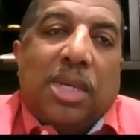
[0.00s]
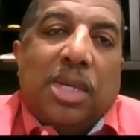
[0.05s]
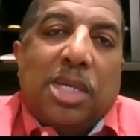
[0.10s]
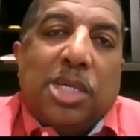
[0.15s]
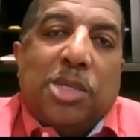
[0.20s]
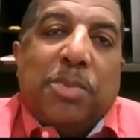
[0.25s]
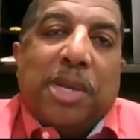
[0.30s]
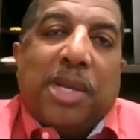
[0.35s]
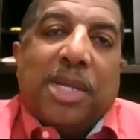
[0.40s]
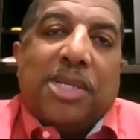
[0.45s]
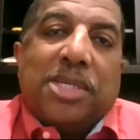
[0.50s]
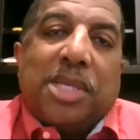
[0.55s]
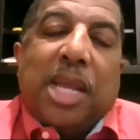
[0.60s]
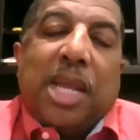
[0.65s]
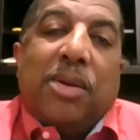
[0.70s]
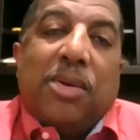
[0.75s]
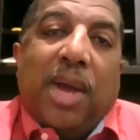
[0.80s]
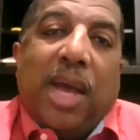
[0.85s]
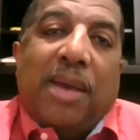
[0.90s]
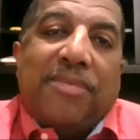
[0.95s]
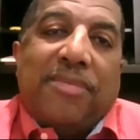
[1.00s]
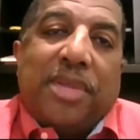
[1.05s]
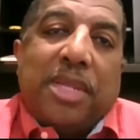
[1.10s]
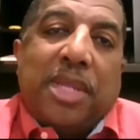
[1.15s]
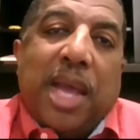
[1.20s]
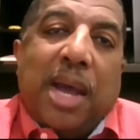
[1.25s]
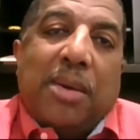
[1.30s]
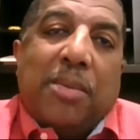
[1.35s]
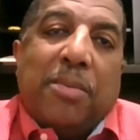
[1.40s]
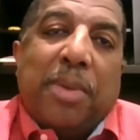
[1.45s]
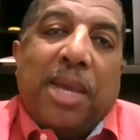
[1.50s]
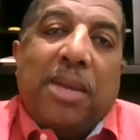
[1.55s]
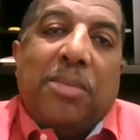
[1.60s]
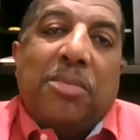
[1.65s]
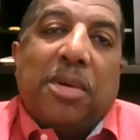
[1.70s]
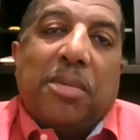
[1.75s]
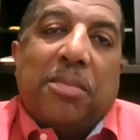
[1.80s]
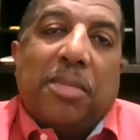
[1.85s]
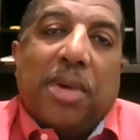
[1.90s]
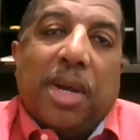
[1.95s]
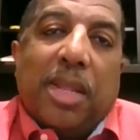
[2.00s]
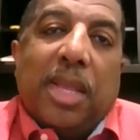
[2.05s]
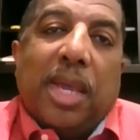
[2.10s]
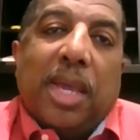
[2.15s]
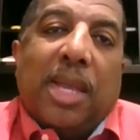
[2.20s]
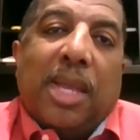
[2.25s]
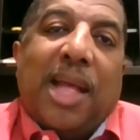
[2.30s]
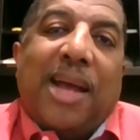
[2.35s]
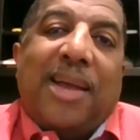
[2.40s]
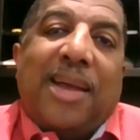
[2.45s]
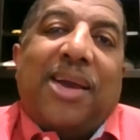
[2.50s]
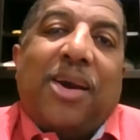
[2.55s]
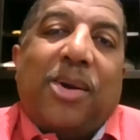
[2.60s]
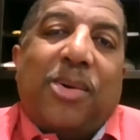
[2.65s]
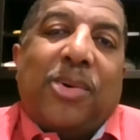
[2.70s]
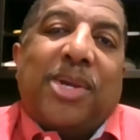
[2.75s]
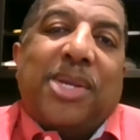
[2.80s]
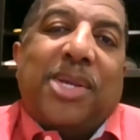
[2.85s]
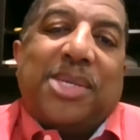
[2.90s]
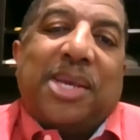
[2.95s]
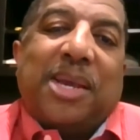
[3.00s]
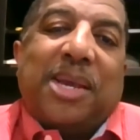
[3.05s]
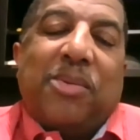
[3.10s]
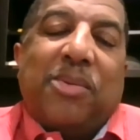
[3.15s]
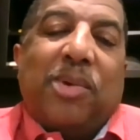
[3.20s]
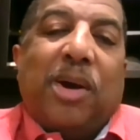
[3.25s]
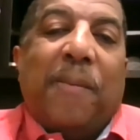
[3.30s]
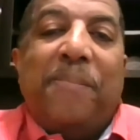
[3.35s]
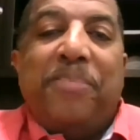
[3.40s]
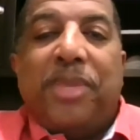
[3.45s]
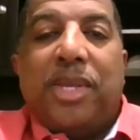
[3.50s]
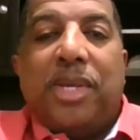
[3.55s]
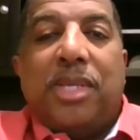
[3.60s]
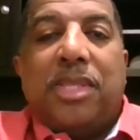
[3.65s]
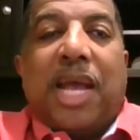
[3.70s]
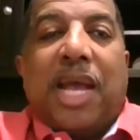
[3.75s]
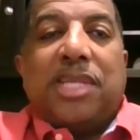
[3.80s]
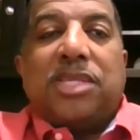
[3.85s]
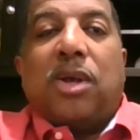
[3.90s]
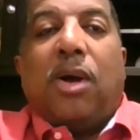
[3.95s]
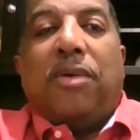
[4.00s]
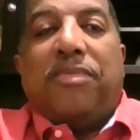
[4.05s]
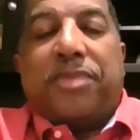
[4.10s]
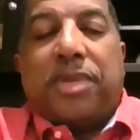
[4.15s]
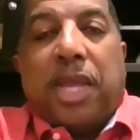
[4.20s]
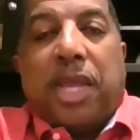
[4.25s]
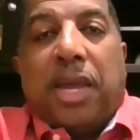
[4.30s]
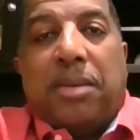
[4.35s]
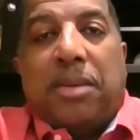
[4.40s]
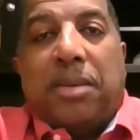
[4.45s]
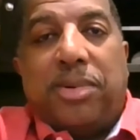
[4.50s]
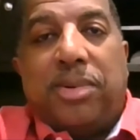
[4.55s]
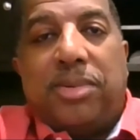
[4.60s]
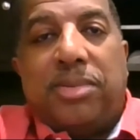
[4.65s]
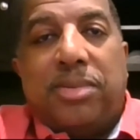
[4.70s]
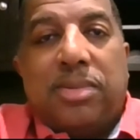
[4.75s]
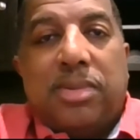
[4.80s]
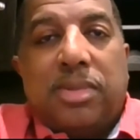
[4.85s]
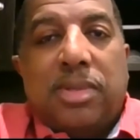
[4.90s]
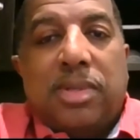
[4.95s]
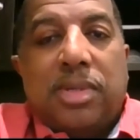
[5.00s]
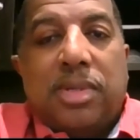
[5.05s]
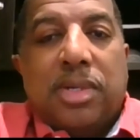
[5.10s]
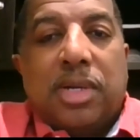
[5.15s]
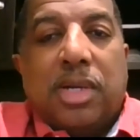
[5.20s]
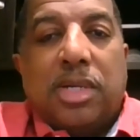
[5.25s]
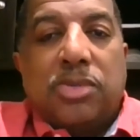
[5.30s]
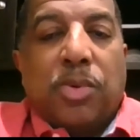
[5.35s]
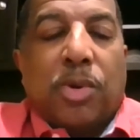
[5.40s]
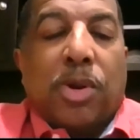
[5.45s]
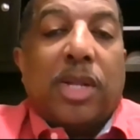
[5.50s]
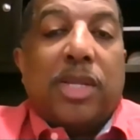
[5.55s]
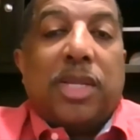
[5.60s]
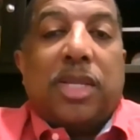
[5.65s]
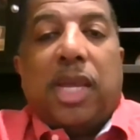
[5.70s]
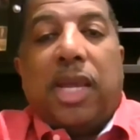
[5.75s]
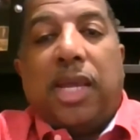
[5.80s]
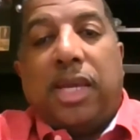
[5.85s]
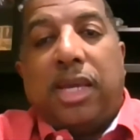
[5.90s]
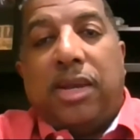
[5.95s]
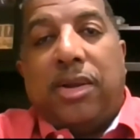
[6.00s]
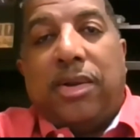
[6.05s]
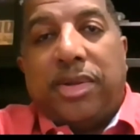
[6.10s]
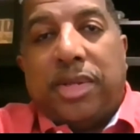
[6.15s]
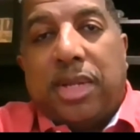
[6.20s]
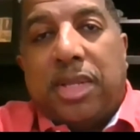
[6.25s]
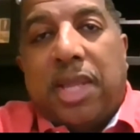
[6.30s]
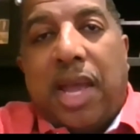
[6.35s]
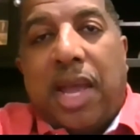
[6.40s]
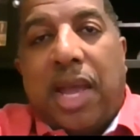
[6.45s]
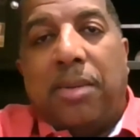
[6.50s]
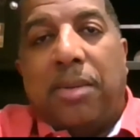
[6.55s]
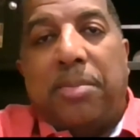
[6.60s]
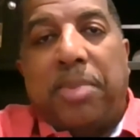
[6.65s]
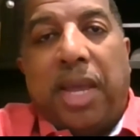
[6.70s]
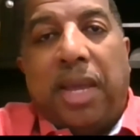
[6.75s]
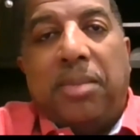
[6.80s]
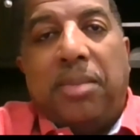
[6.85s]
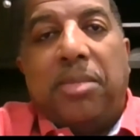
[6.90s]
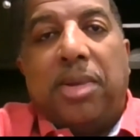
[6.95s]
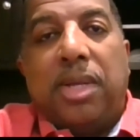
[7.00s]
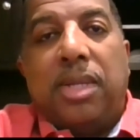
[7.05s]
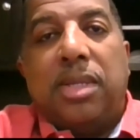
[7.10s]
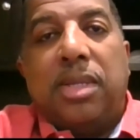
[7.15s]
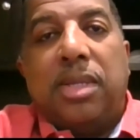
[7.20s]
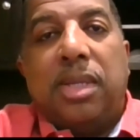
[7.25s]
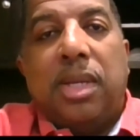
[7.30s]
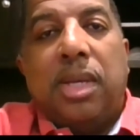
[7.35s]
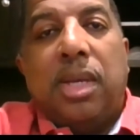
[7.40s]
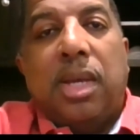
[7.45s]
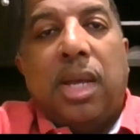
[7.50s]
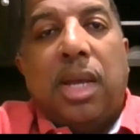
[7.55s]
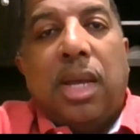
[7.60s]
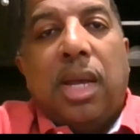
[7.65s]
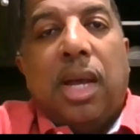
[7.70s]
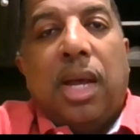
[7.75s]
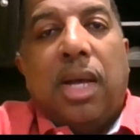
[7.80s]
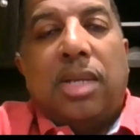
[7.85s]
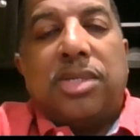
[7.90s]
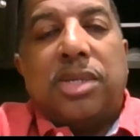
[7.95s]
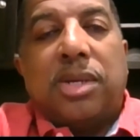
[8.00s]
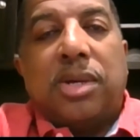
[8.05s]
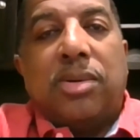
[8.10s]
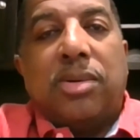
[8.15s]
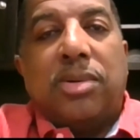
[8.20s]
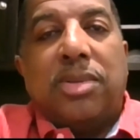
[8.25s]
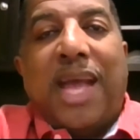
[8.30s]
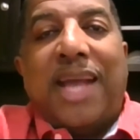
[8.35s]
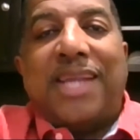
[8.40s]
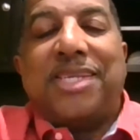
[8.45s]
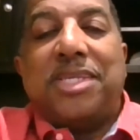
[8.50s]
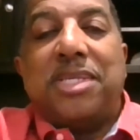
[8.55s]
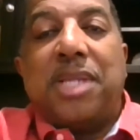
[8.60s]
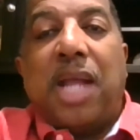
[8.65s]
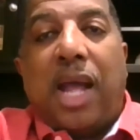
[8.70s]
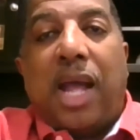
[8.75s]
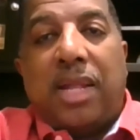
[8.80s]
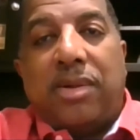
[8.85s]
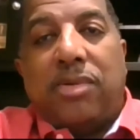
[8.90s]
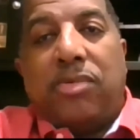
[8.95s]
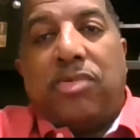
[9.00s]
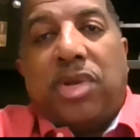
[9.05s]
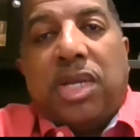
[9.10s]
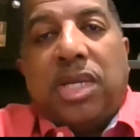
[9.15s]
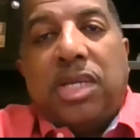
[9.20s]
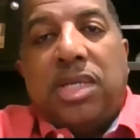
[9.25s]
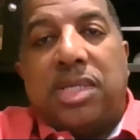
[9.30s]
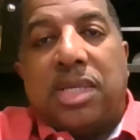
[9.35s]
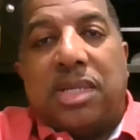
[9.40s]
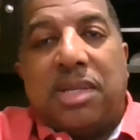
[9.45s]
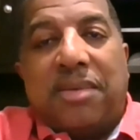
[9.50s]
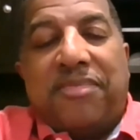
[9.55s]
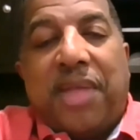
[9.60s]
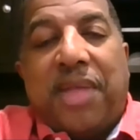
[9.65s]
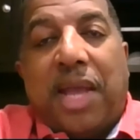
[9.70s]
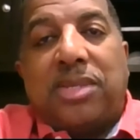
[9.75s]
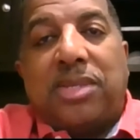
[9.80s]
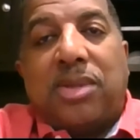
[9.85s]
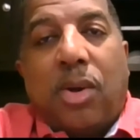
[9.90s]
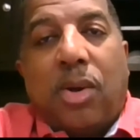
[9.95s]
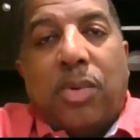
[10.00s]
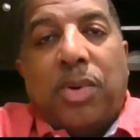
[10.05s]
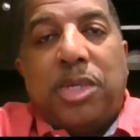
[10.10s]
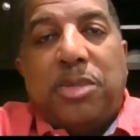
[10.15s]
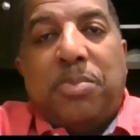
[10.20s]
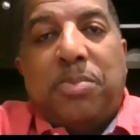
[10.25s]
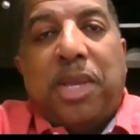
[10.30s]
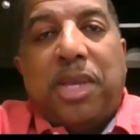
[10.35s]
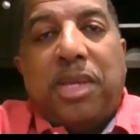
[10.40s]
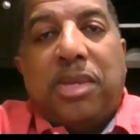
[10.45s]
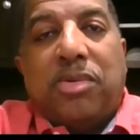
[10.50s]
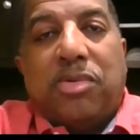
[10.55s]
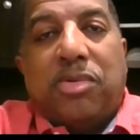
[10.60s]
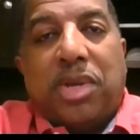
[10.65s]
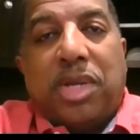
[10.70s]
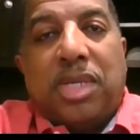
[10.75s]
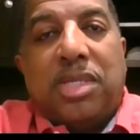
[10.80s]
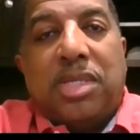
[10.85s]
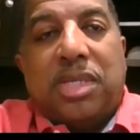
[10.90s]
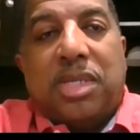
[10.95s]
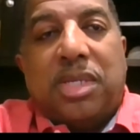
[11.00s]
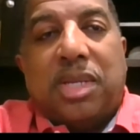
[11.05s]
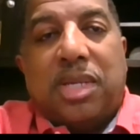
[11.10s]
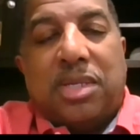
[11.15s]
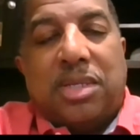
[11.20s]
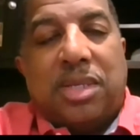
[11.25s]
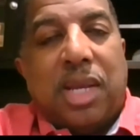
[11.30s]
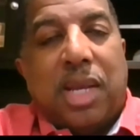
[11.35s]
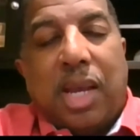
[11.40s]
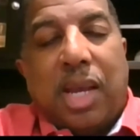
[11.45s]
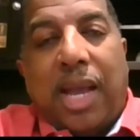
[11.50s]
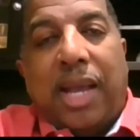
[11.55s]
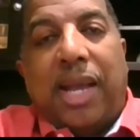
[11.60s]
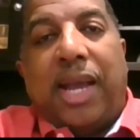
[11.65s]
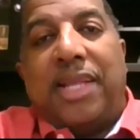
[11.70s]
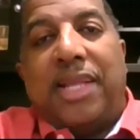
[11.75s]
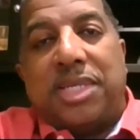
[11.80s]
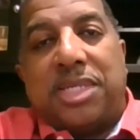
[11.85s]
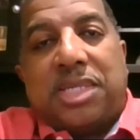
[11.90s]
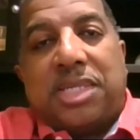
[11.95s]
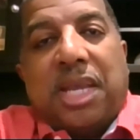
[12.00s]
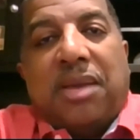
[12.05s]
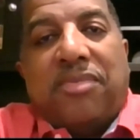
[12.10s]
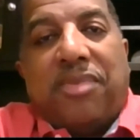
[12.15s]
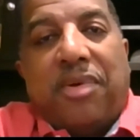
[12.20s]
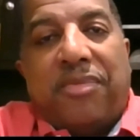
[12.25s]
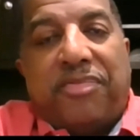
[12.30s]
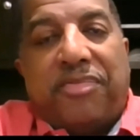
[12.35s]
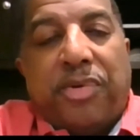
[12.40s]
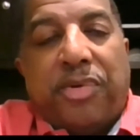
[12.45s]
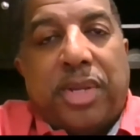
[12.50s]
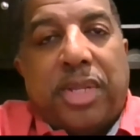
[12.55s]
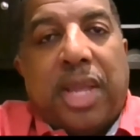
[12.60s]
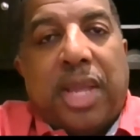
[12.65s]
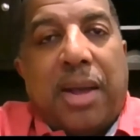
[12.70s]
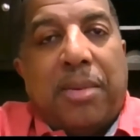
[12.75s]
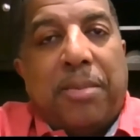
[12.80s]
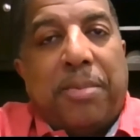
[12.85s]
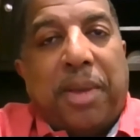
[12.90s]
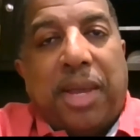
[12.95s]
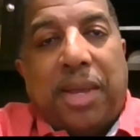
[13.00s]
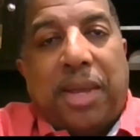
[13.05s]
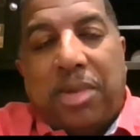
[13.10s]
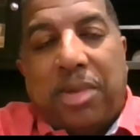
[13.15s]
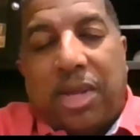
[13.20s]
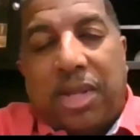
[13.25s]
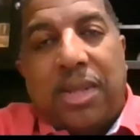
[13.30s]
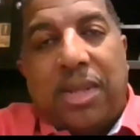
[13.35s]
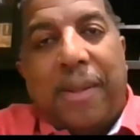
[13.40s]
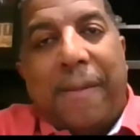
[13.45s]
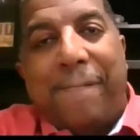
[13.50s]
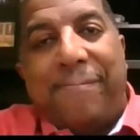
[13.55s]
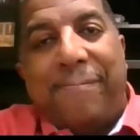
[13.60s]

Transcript: is because they don't have the down payment money. And I always say, well, that's off the table because we're going to take care of the down payment. So that's not a reason. If that's always been your reason is I got to save up for a down payment,